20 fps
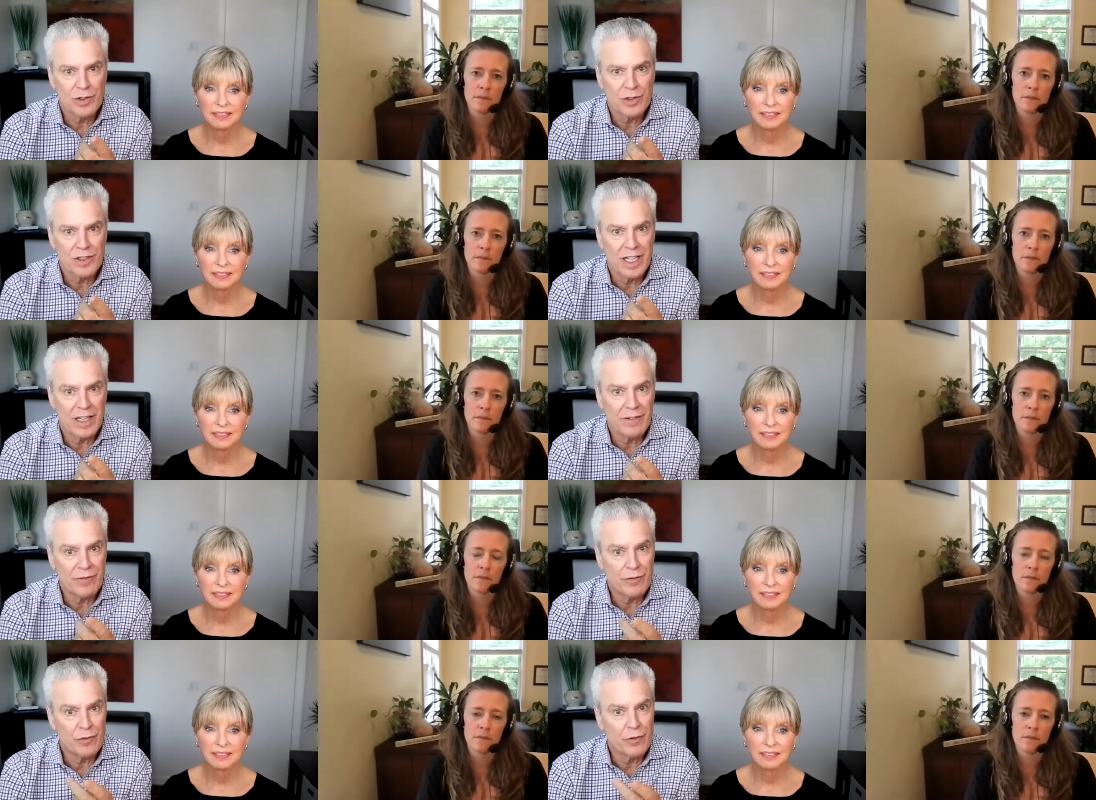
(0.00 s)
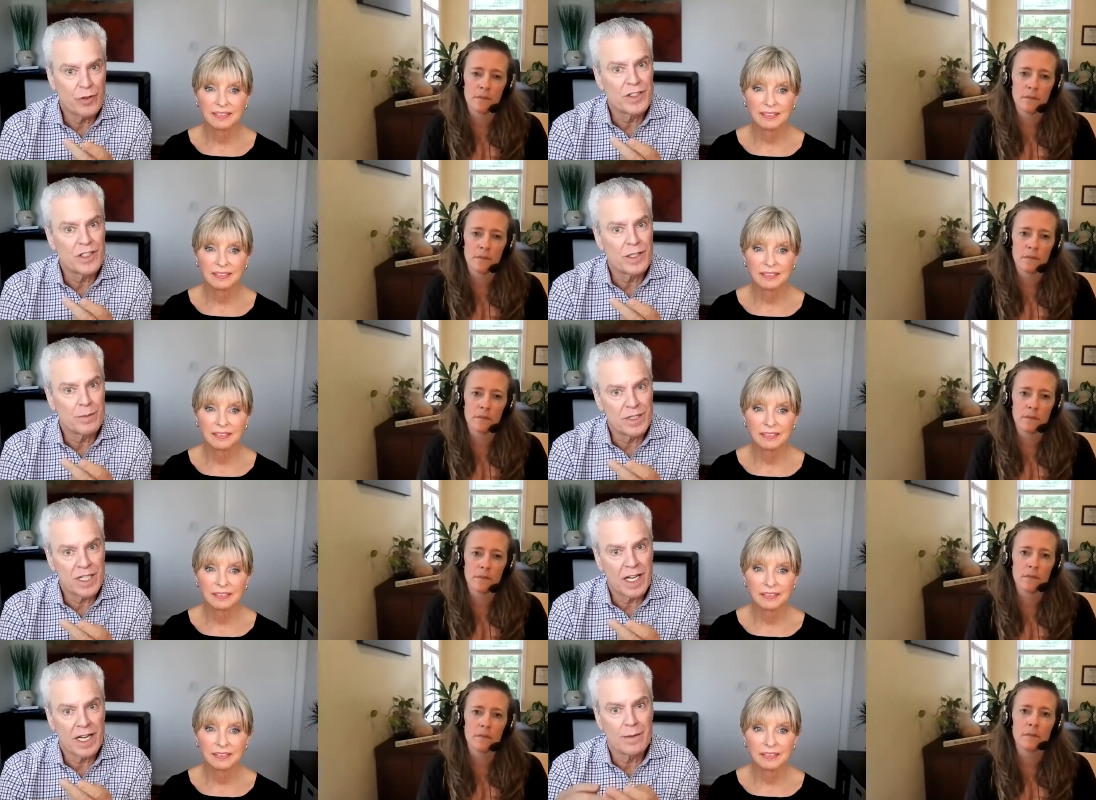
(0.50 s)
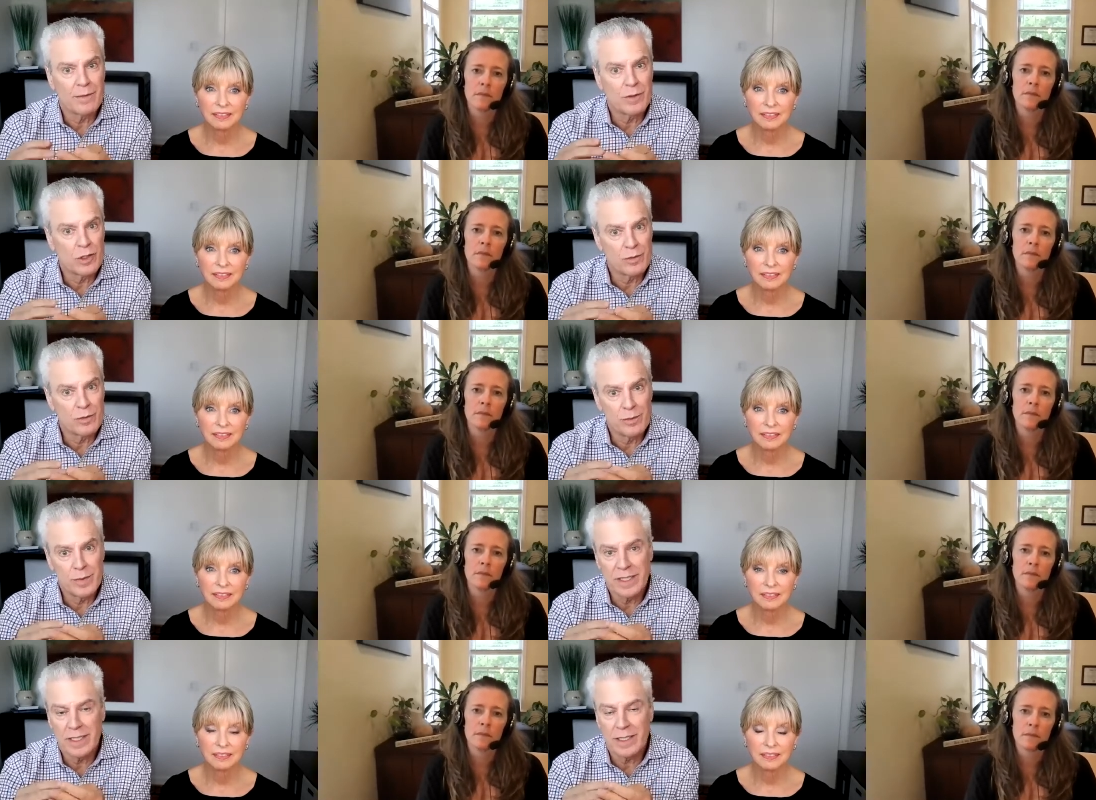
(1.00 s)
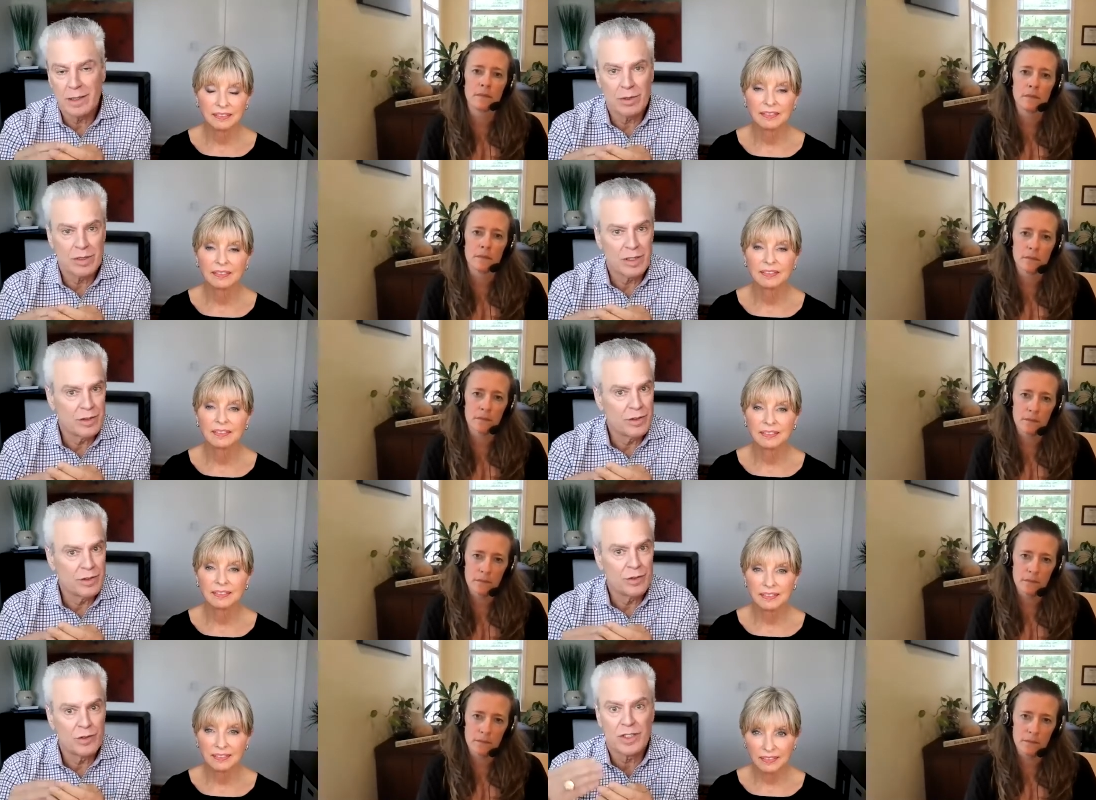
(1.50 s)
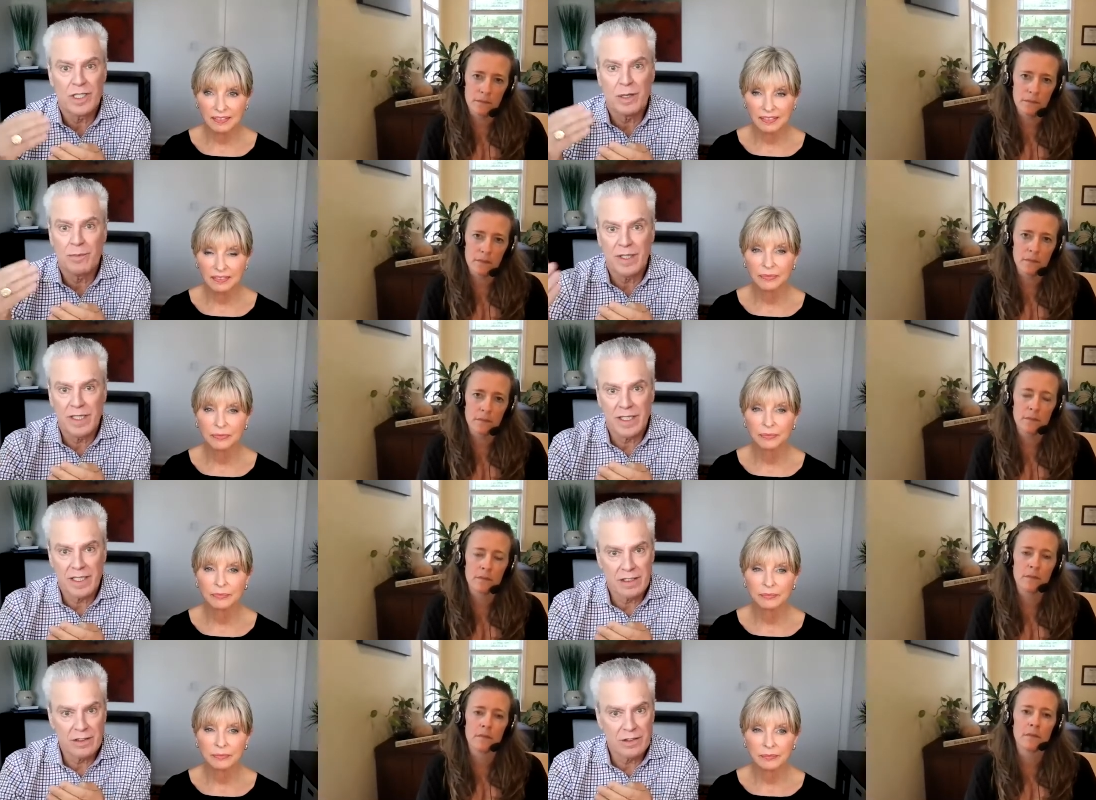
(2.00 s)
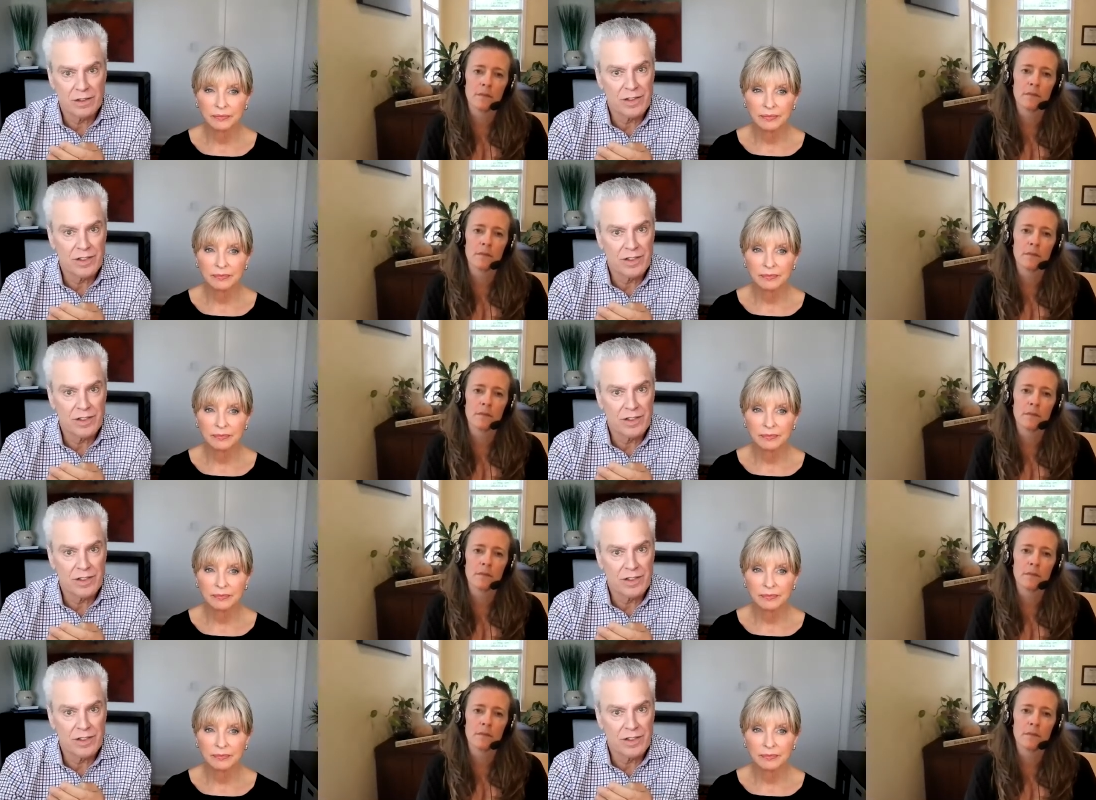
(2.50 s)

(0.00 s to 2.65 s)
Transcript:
Speaker 1: That frees up time to be able to do something else